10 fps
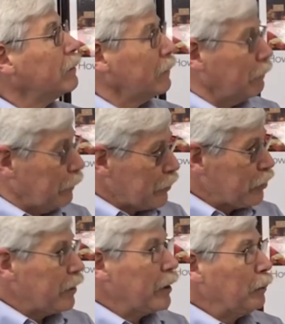A
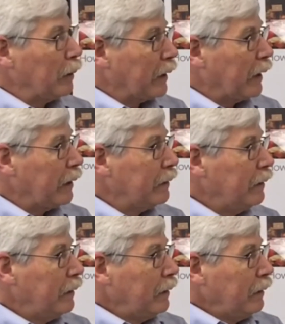vision and a plan.
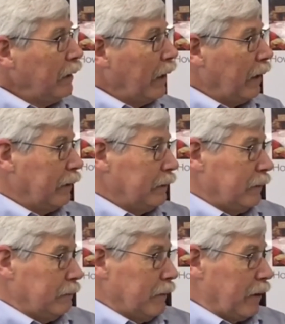And
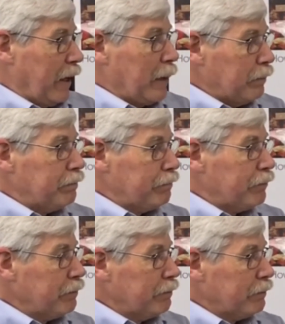the Cape
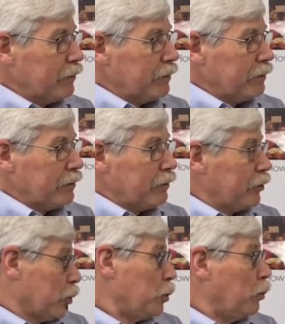
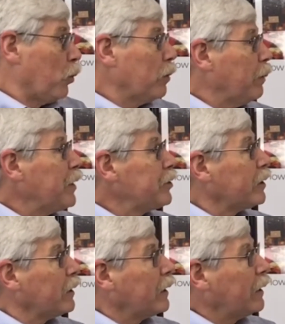School Board
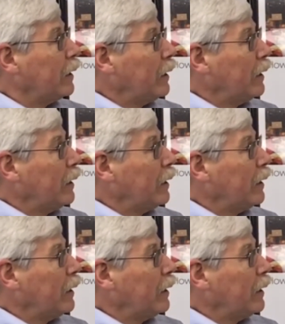basically